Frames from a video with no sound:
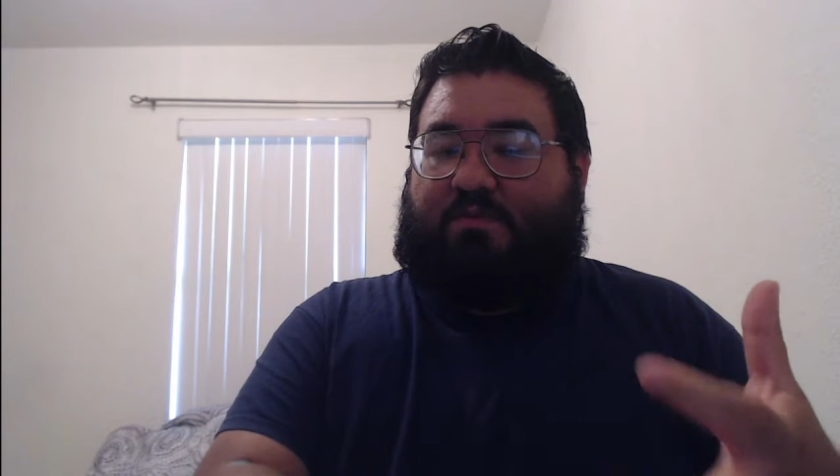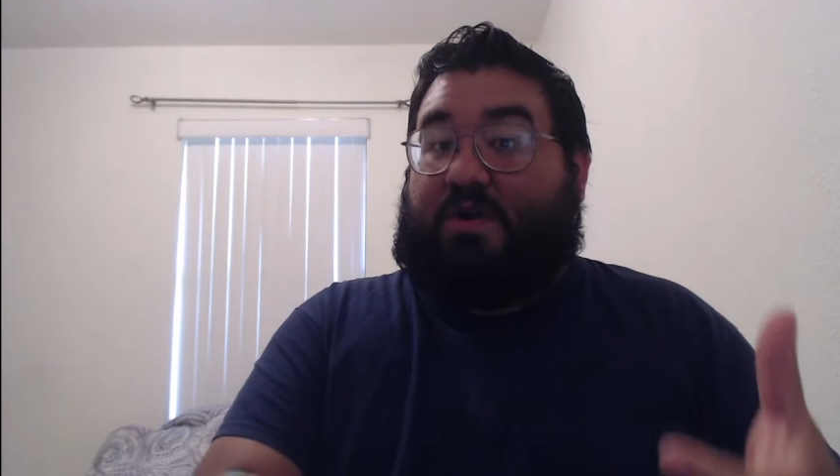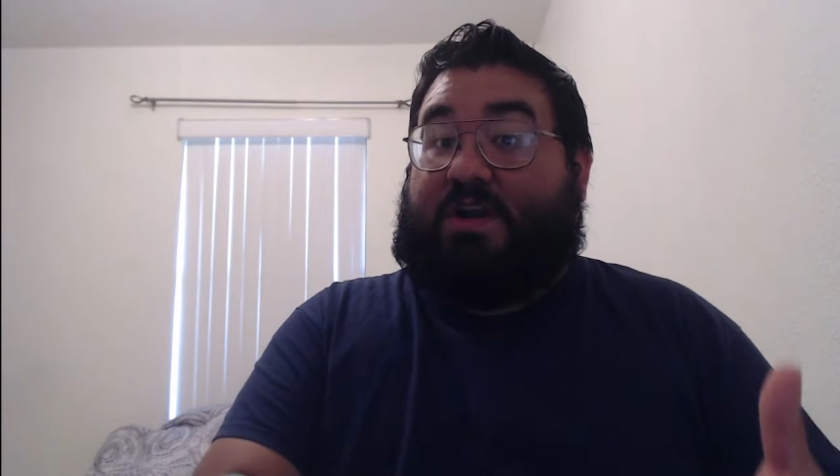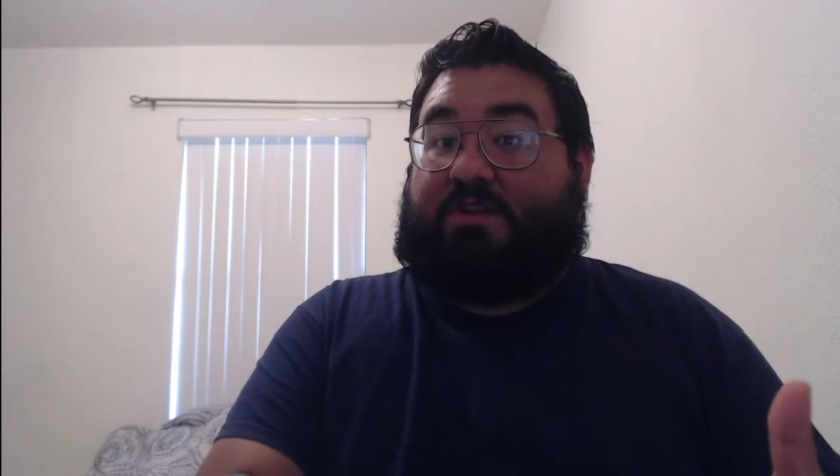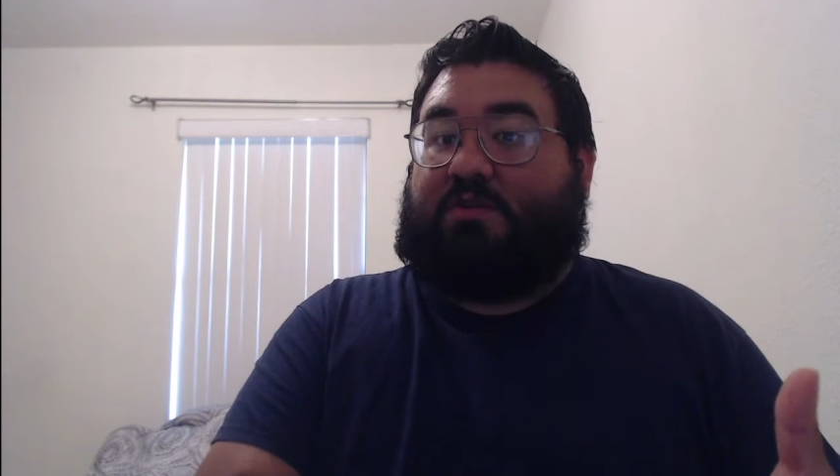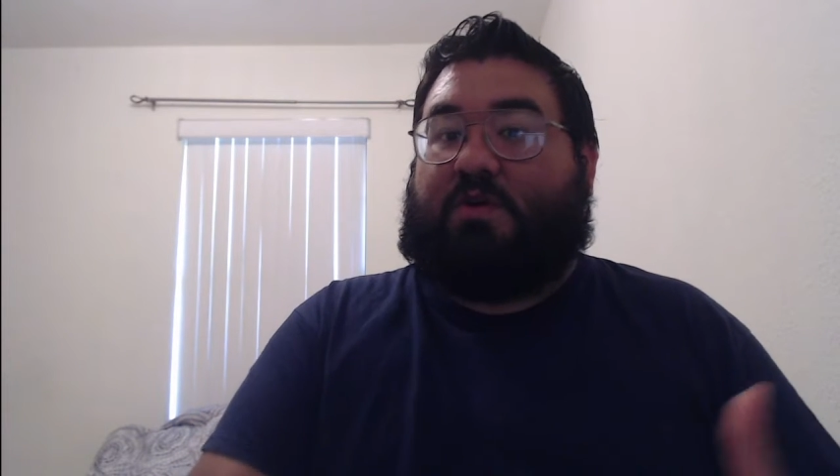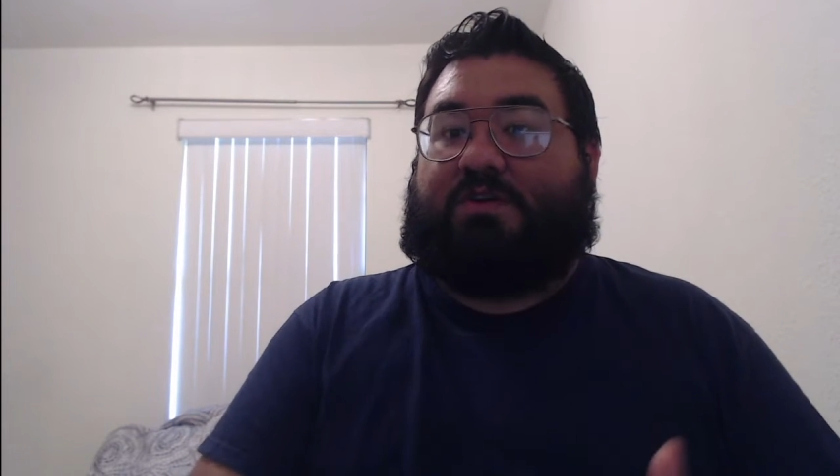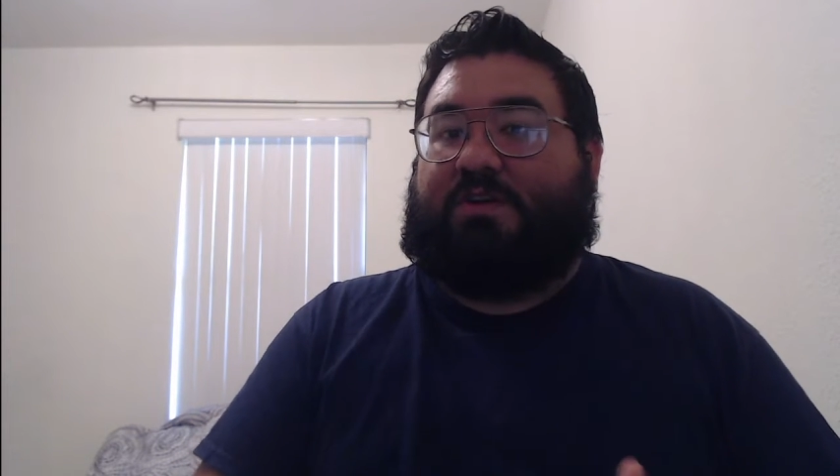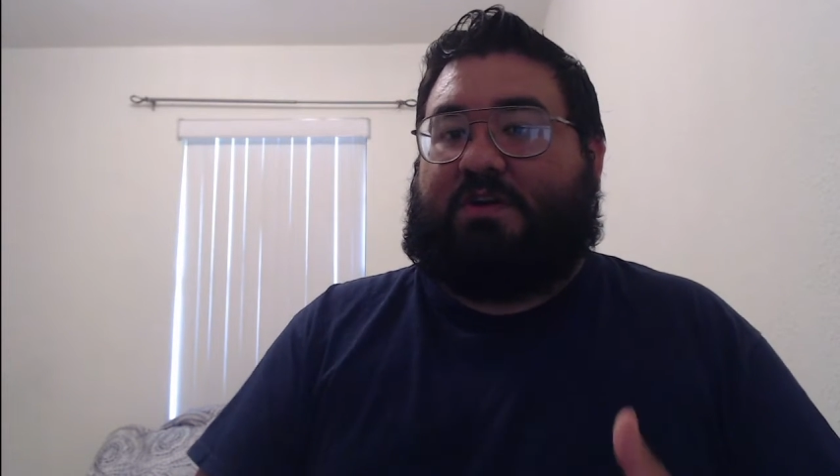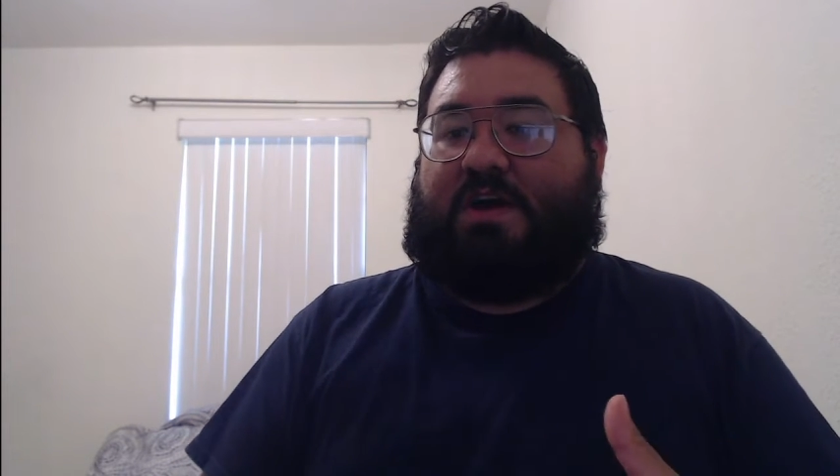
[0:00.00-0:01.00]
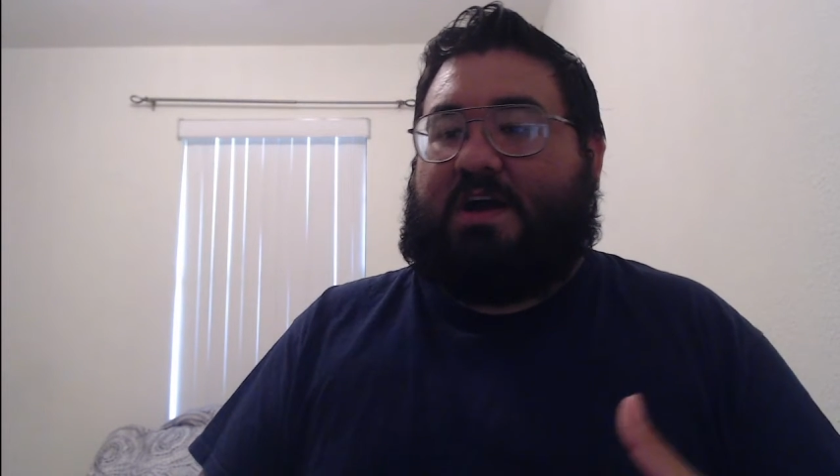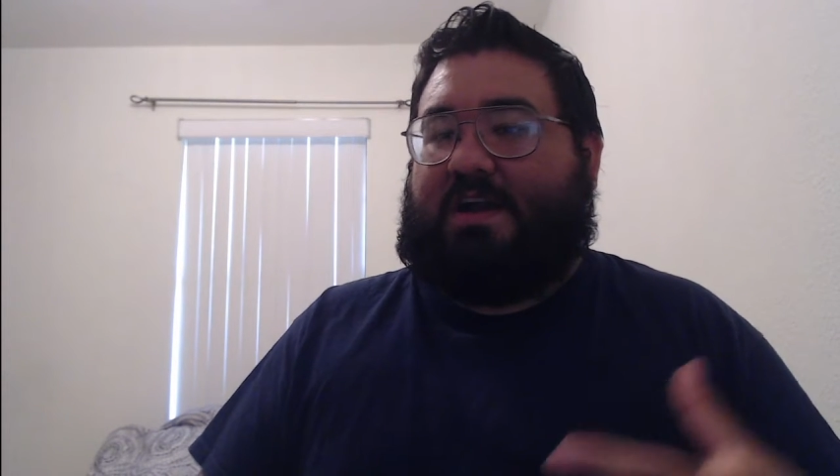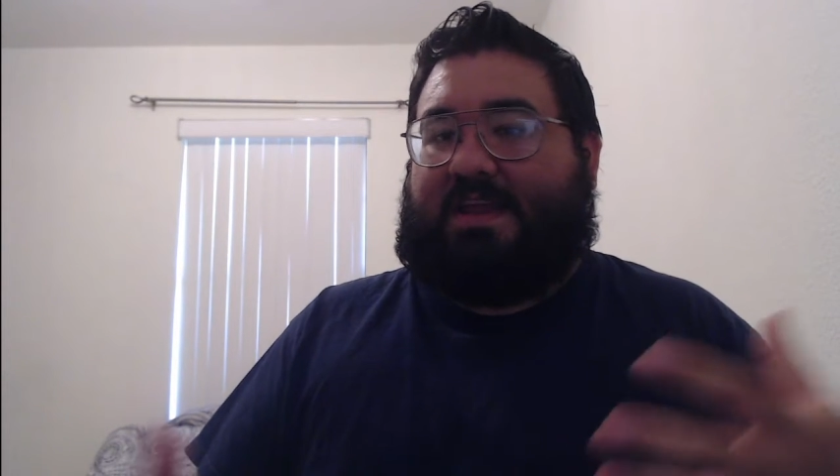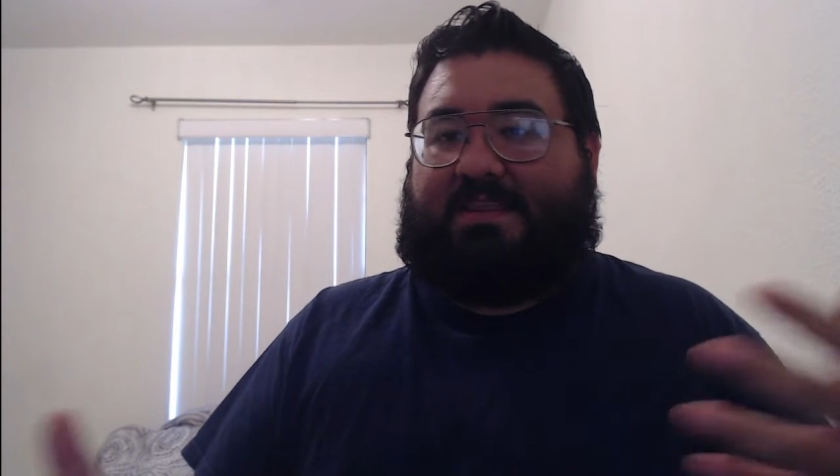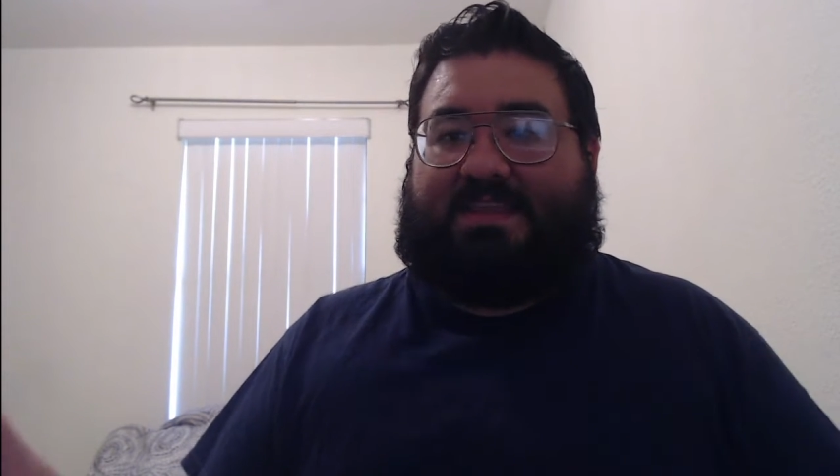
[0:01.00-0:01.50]
running towards your
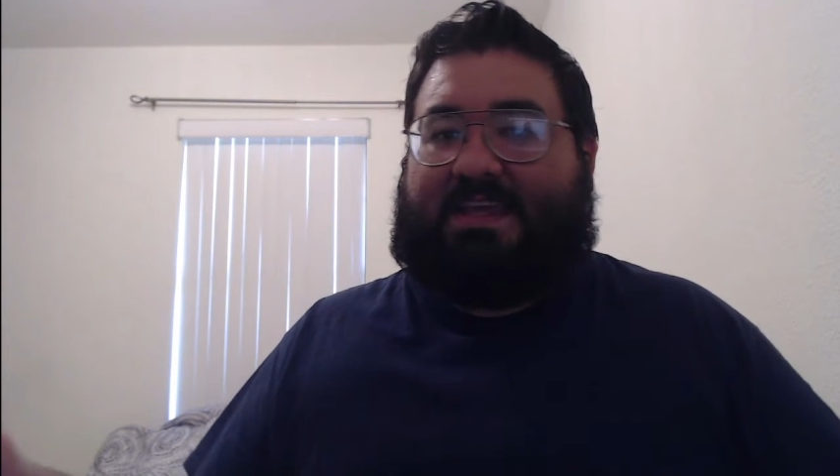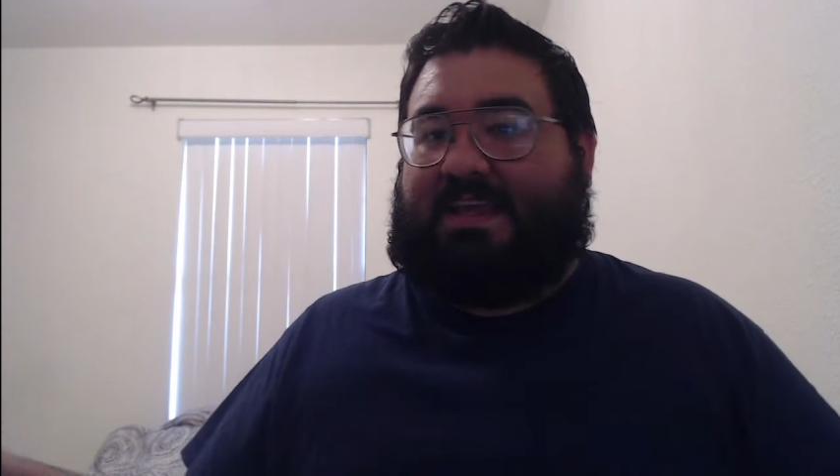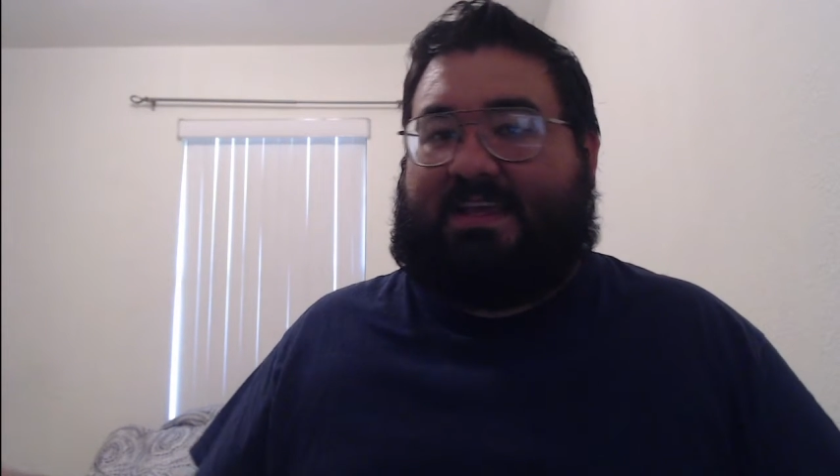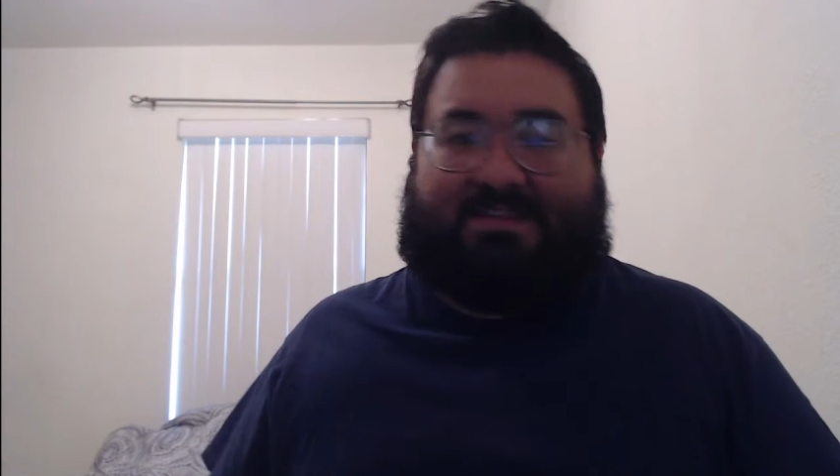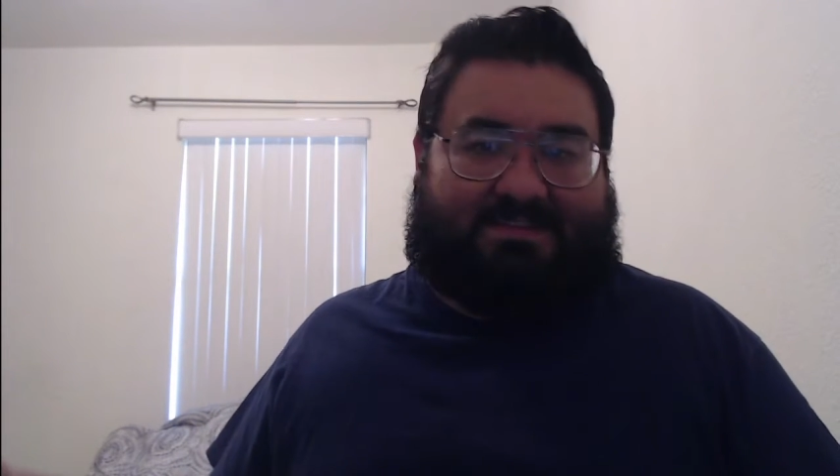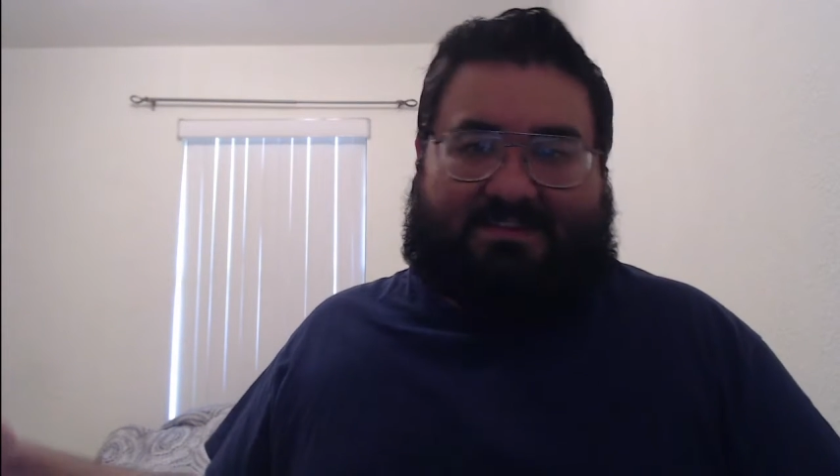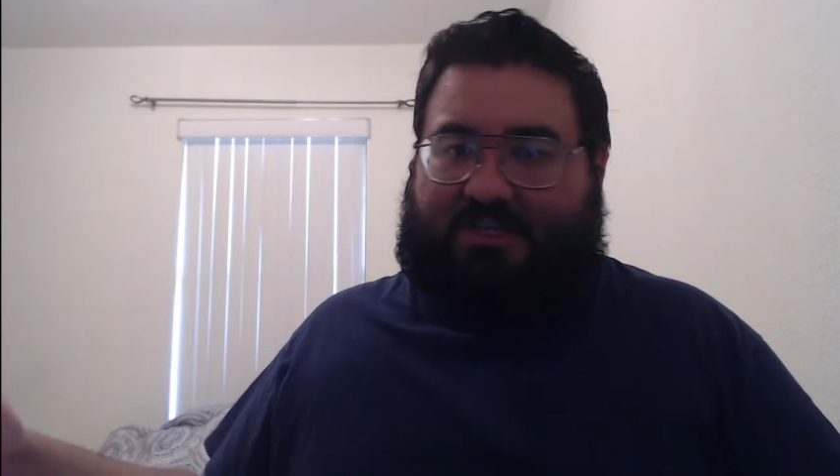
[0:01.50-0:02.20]
dog and thinking it's